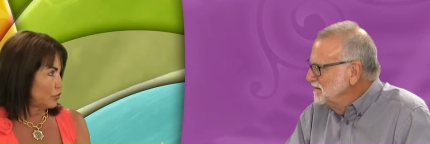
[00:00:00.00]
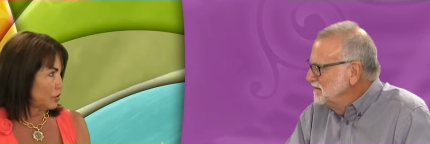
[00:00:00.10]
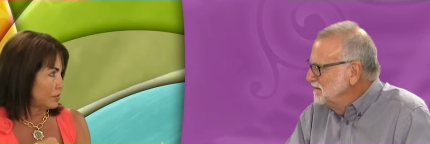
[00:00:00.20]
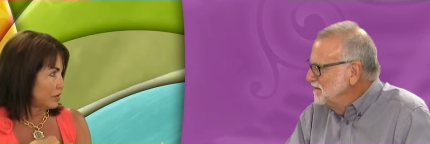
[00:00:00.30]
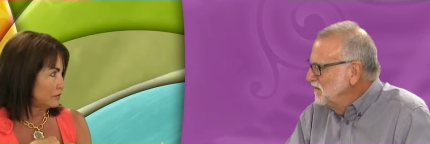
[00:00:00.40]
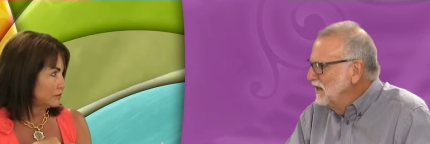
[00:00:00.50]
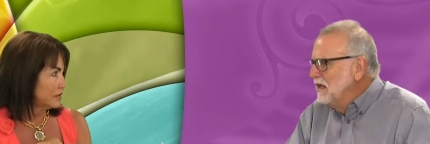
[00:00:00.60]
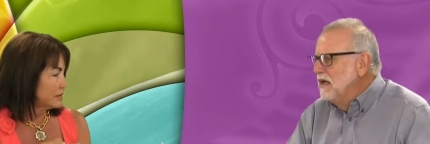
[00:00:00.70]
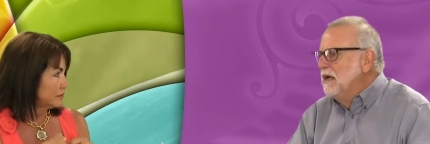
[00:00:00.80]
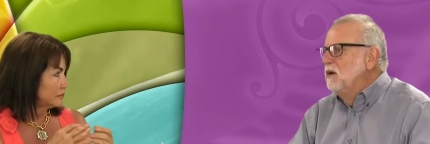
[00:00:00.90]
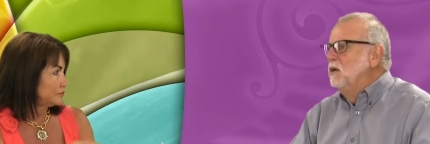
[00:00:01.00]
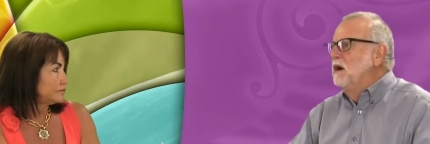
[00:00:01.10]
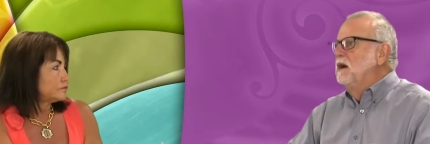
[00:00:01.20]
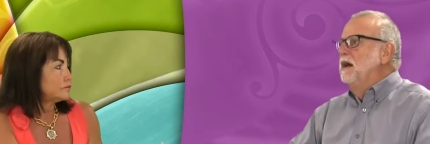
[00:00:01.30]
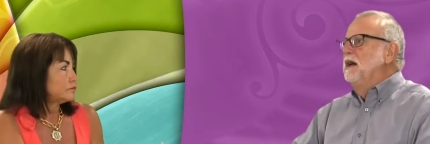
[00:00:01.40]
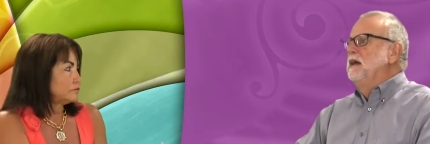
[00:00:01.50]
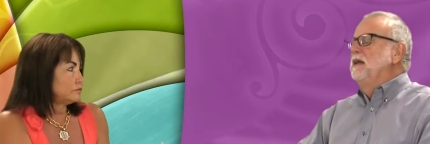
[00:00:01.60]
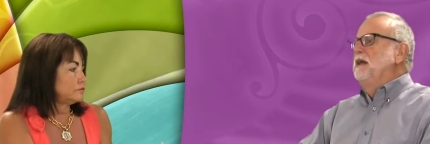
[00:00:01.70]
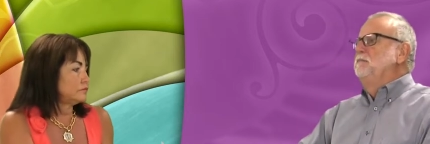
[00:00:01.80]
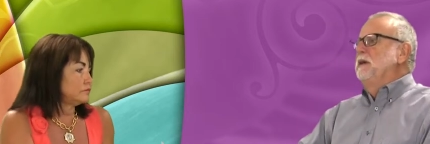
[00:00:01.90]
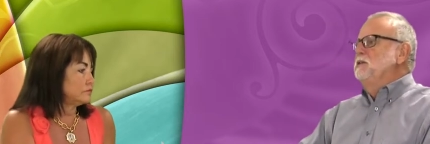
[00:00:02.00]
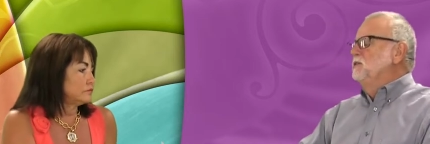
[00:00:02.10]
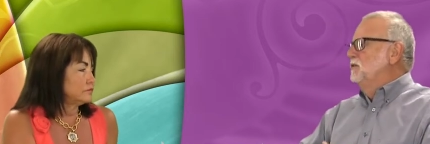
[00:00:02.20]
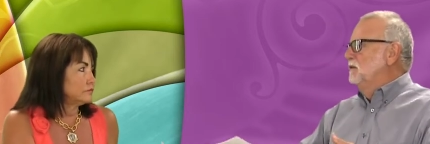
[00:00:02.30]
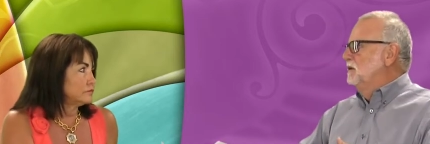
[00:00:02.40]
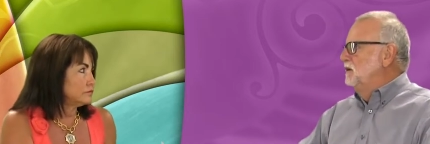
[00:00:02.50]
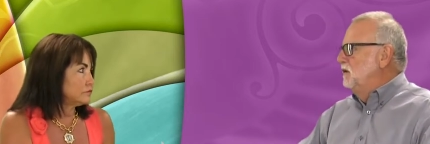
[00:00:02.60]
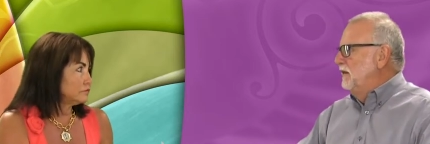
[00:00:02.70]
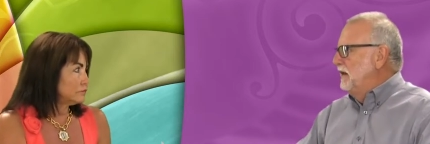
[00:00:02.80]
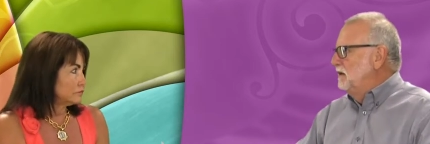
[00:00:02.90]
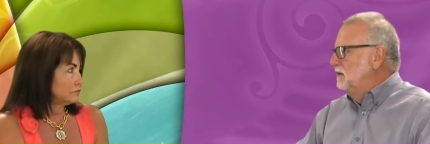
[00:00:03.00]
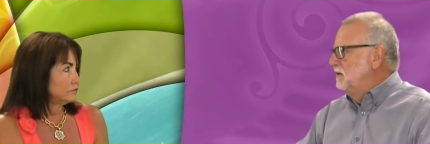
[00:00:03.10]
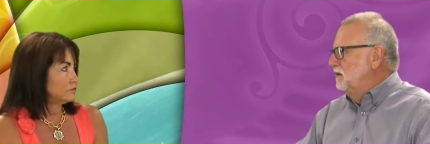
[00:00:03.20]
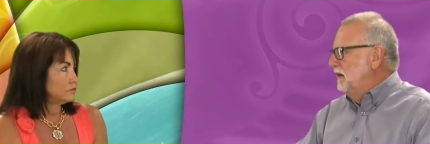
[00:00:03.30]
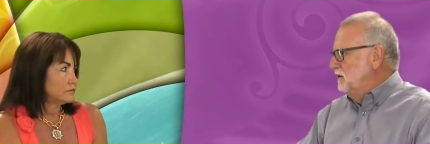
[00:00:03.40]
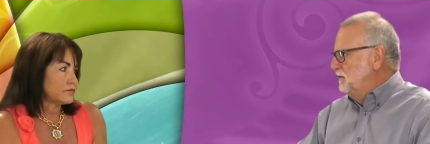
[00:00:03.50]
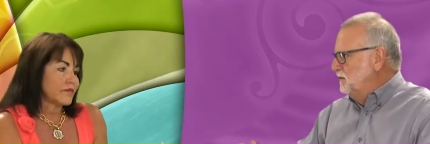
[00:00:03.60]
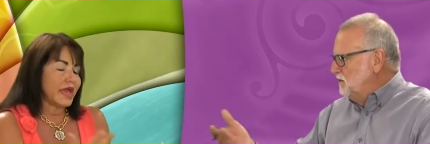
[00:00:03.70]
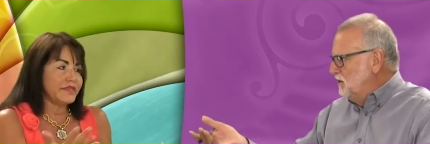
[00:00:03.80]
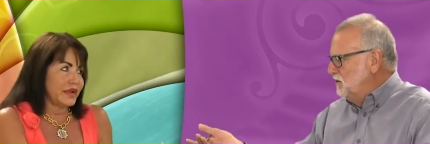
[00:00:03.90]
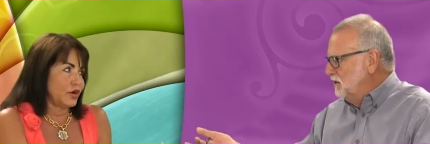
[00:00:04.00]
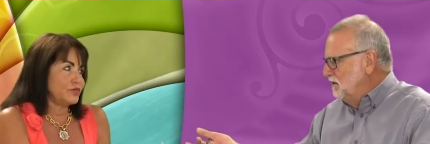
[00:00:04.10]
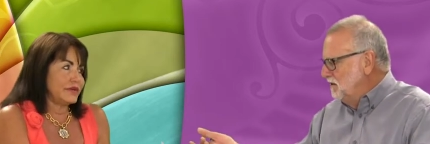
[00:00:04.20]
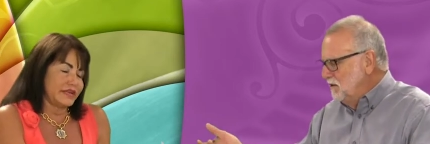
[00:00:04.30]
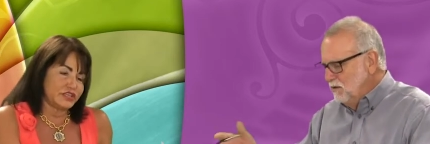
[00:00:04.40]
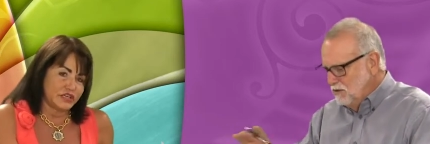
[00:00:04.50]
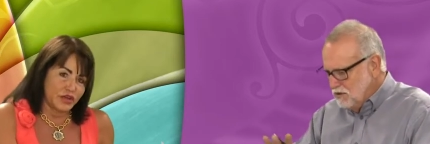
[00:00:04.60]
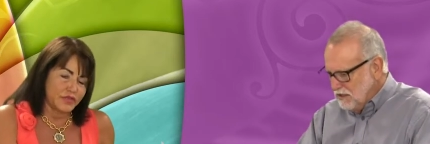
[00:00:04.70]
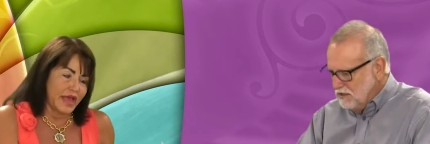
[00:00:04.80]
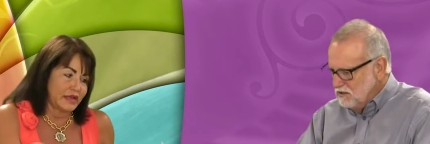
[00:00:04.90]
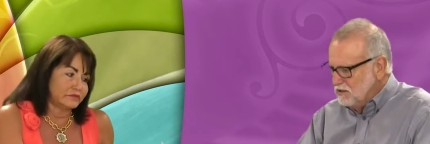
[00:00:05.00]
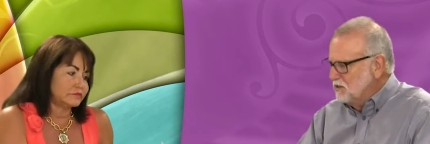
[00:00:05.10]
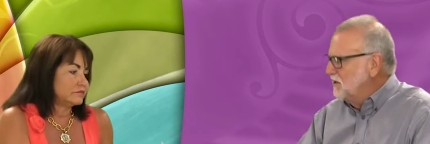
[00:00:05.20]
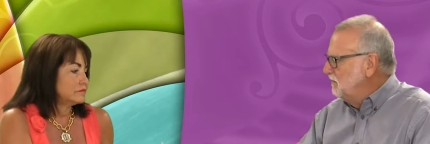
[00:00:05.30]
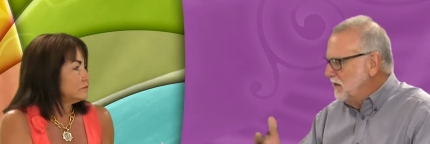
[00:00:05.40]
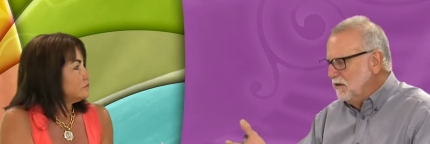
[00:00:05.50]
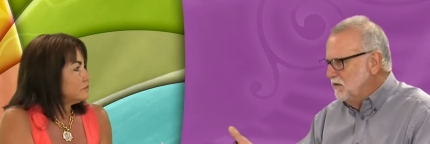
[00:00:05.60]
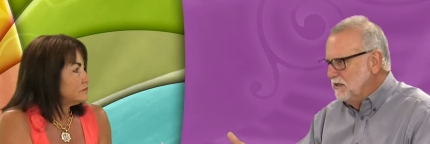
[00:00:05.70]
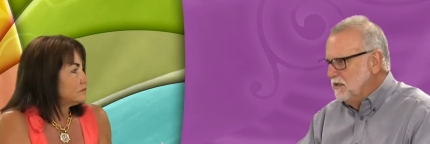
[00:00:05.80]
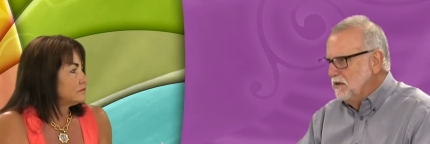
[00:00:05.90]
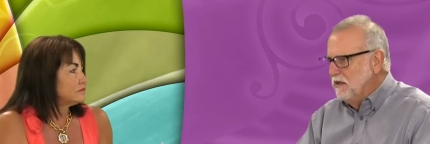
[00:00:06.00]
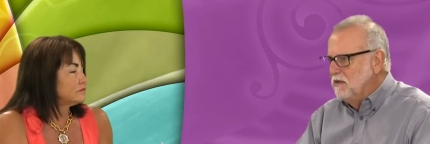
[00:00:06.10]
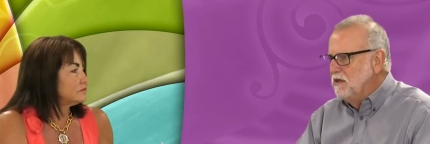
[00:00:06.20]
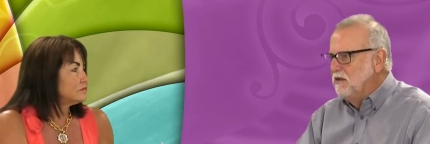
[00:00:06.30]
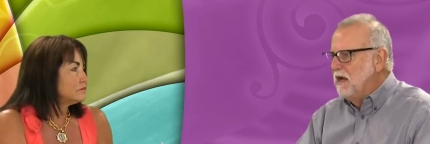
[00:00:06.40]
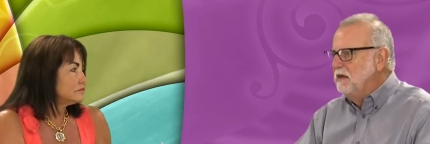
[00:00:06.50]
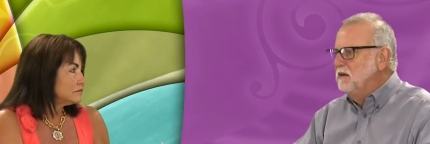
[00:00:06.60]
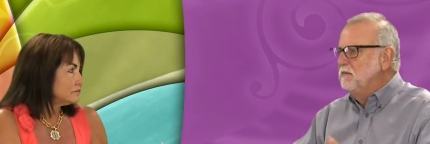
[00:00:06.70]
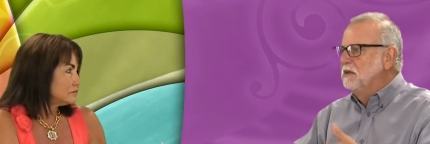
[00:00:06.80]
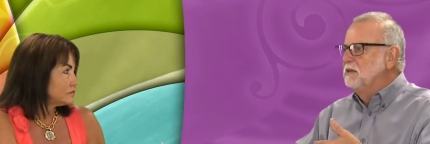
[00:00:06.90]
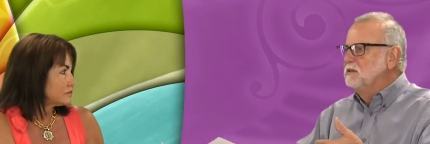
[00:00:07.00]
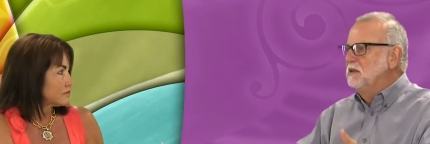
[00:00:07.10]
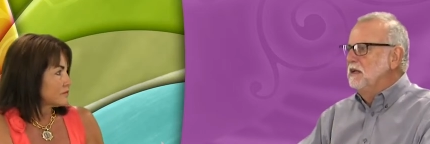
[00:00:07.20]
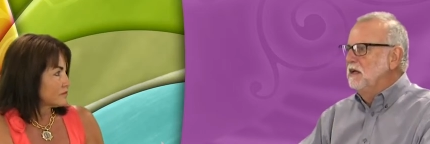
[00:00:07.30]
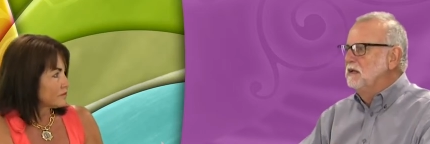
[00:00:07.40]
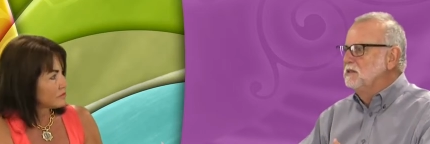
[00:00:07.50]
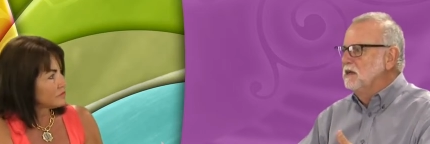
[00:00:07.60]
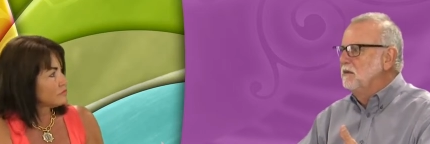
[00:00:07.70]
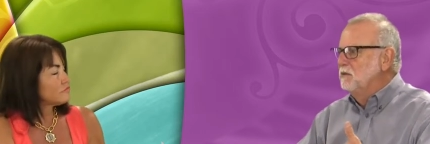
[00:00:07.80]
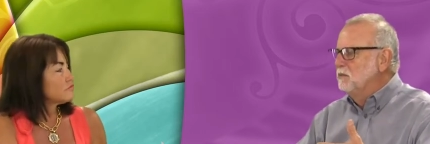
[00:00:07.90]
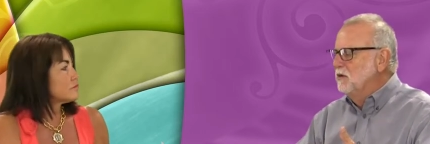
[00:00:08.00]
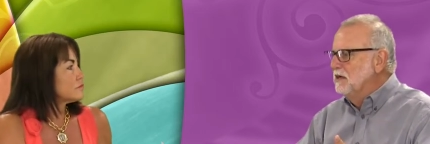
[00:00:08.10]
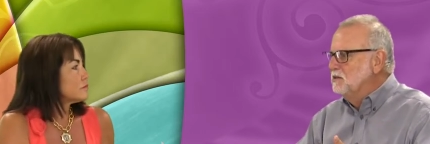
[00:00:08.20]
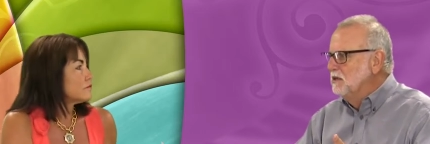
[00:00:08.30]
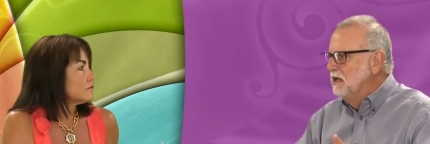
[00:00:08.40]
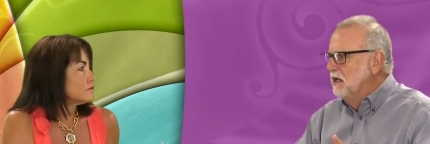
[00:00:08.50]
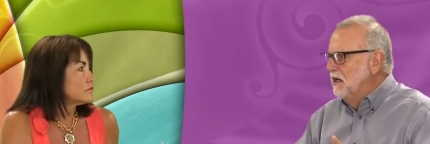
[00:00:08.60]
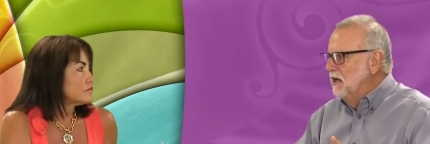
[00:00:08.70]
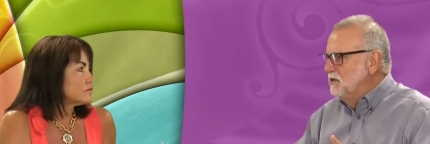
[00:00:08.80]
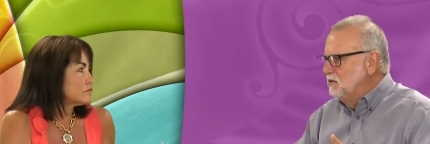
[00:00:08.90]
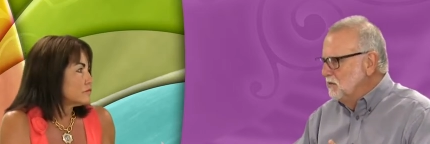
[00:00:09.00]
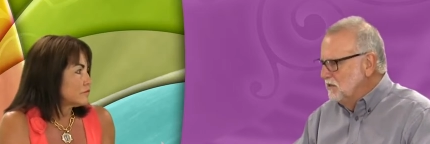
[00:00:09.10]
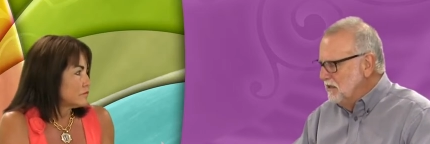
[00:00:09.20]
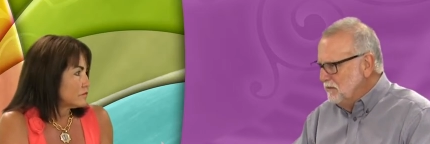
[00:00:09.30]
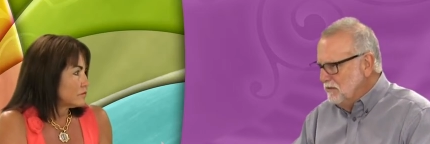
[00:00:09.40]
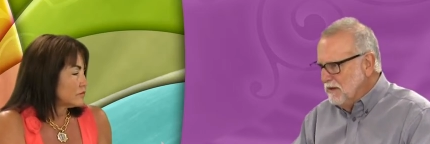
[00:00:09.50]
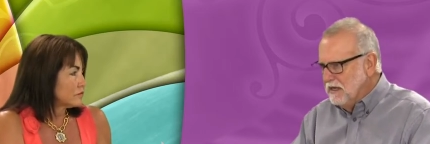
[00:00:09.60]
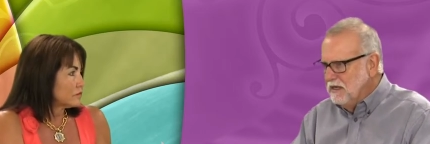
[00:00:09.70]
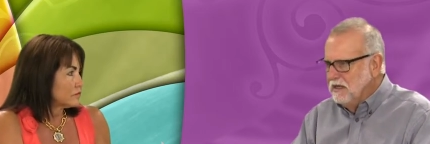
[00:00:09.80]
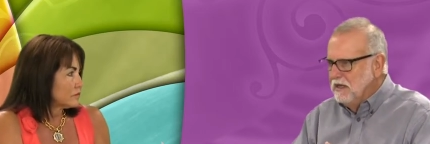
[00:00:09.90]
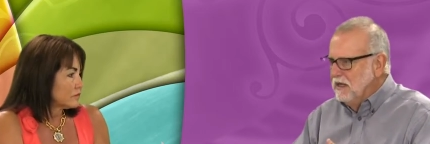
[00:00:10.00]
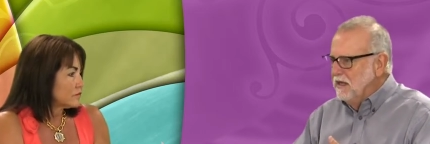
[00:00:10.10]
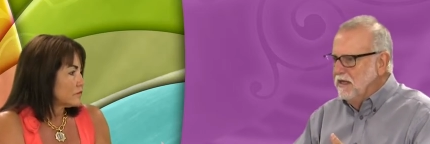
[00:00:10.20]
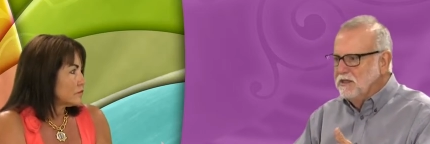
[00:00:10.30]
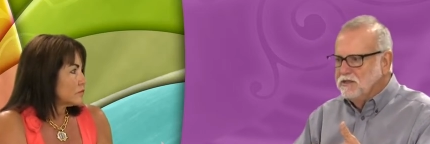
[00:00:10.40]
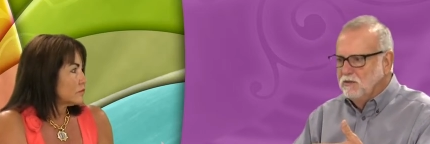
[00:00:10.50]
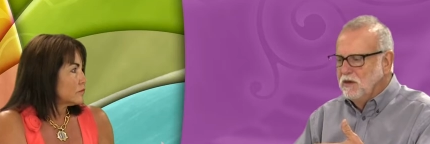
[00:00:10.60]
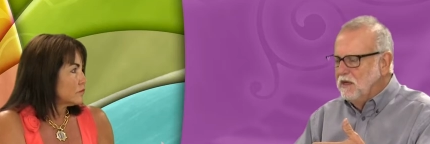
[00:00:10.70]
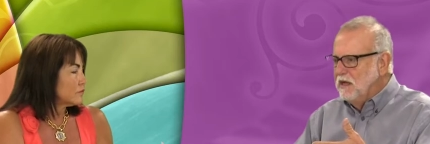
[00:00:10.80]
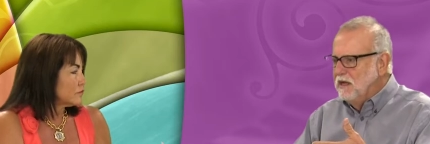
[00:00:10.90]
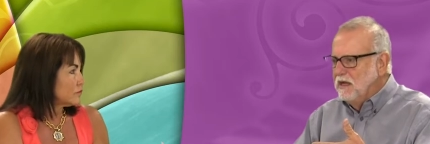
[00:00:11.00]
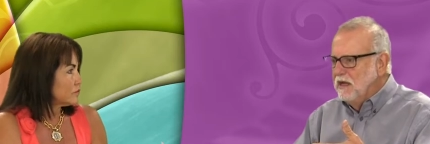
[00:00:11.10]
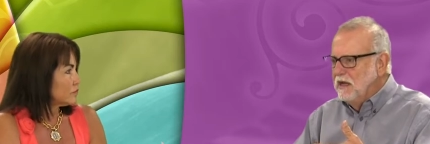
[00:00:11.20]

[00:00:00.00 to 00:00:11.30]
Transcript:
Speaker 1: normal.
Speaker 2: Well, and patients aren't going to know that. As a physician who studies that. this stuff, they don't need to know that. I come in and sit down and say, I'm depressed. And you say, Well, tell me about it. And I say, Well,